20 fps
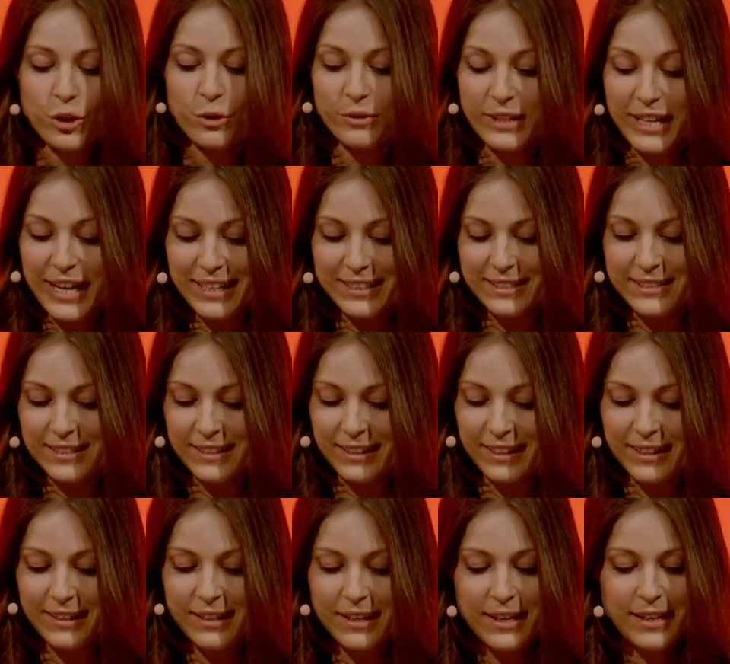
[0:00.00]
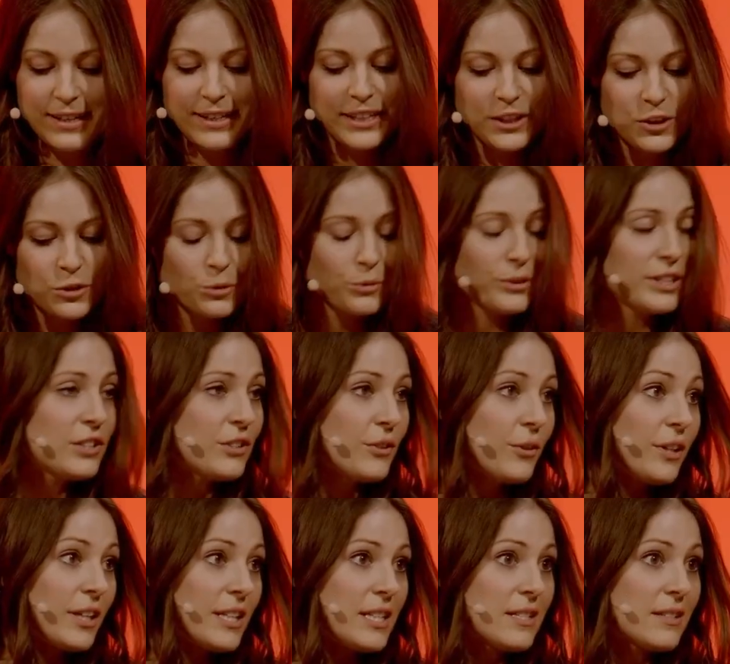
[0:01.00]
reality,
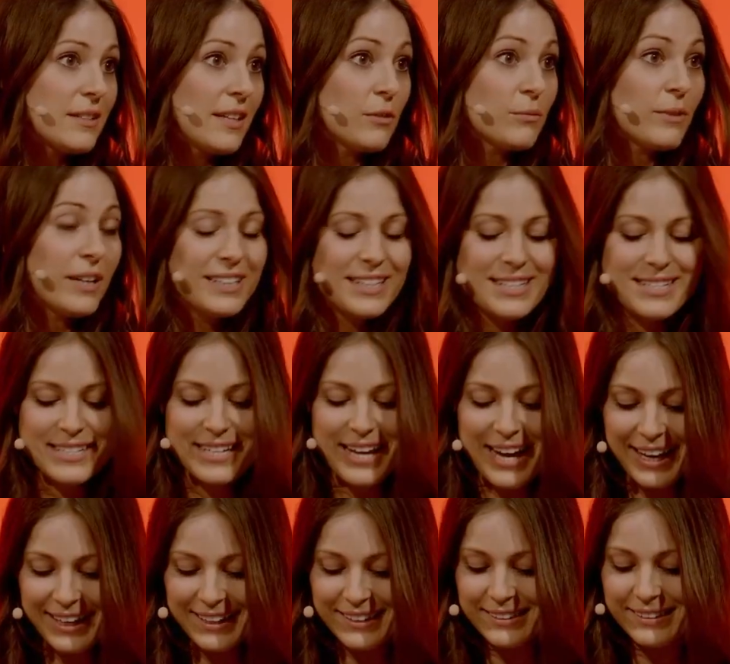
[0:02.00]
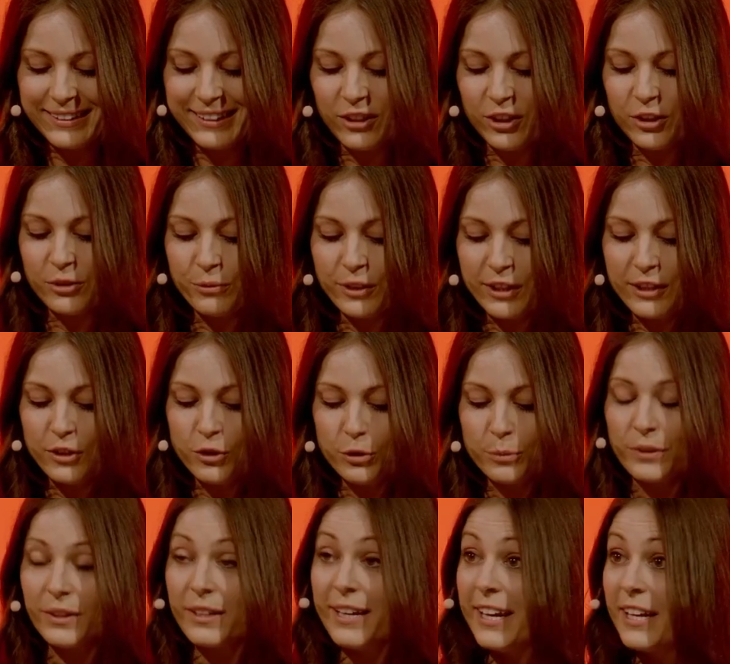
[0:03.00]
eco-resorts that run entirely on
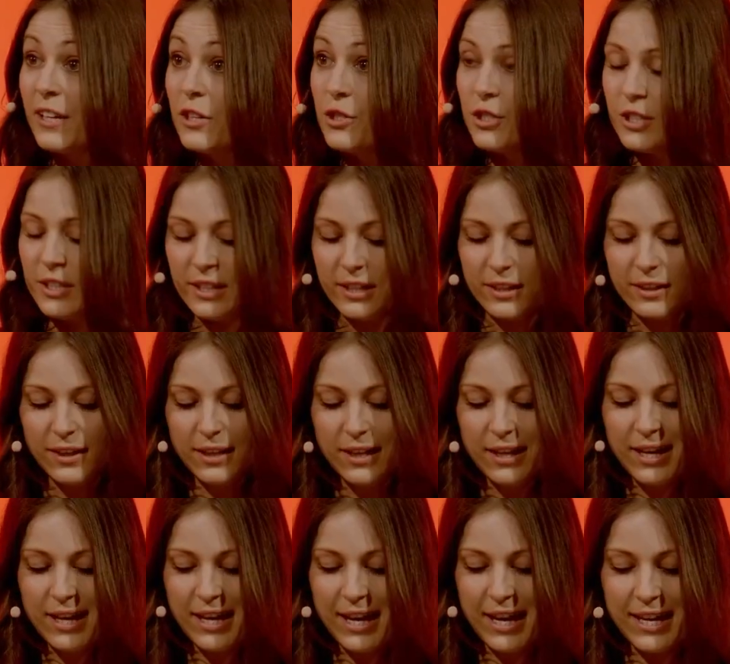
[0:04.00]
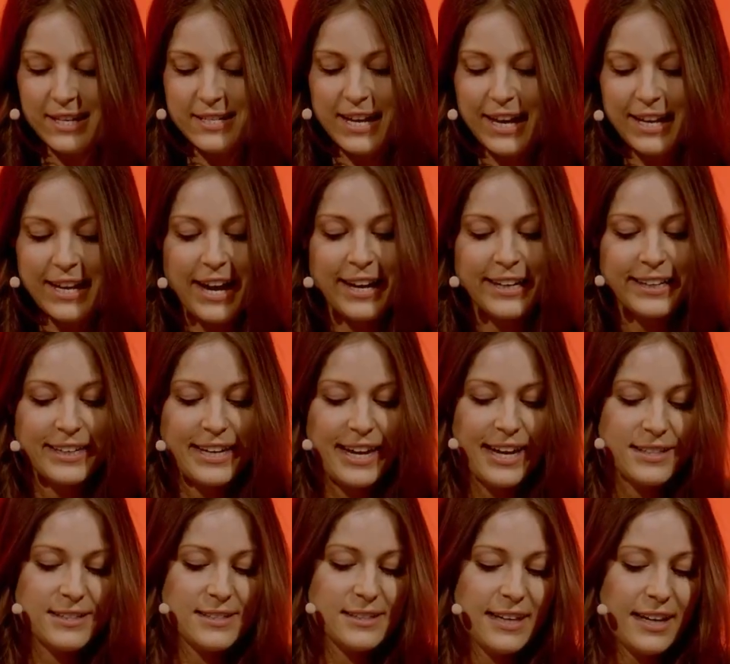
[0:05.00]
renewable energy, and
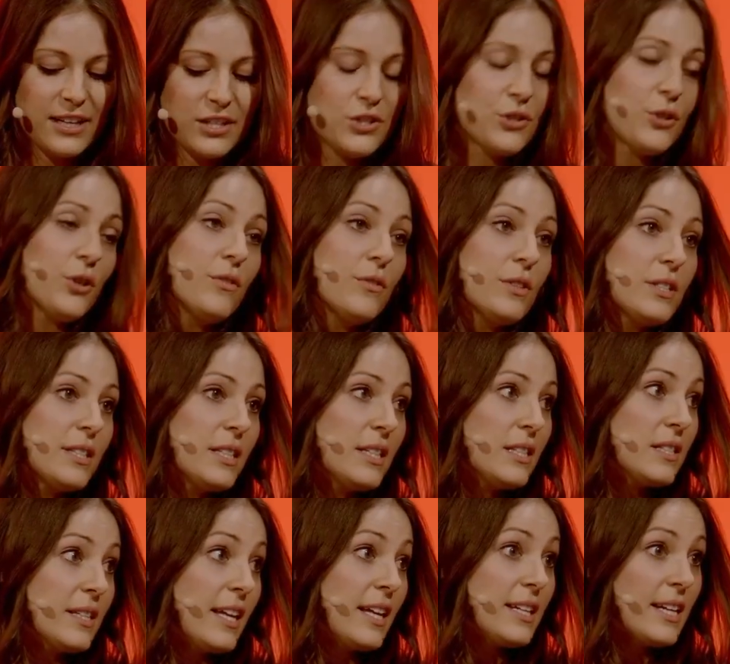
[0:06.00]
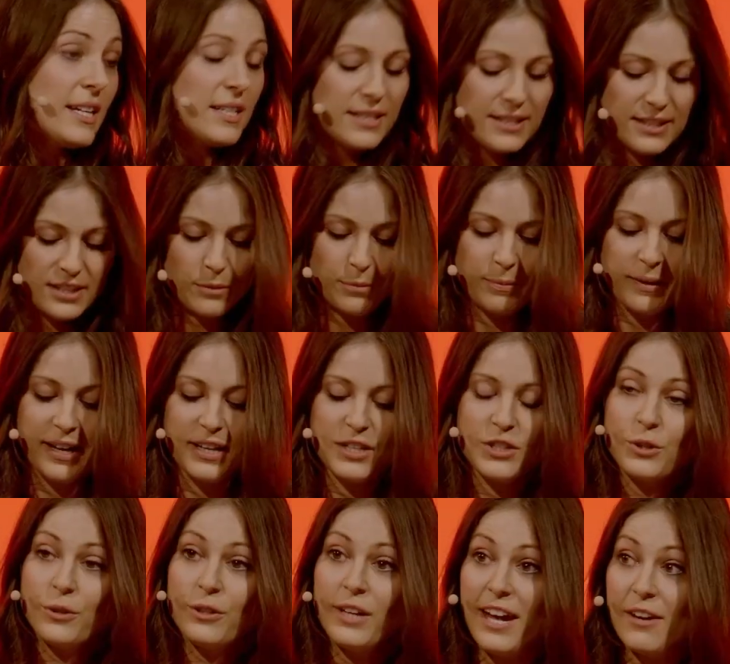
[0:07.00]
AI-enhanced guest services that anticipate
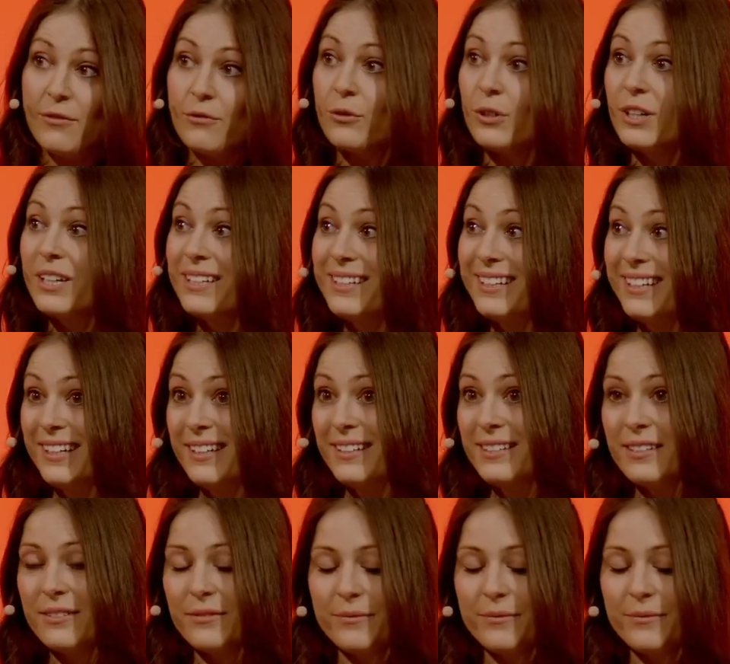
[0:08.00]
your every need.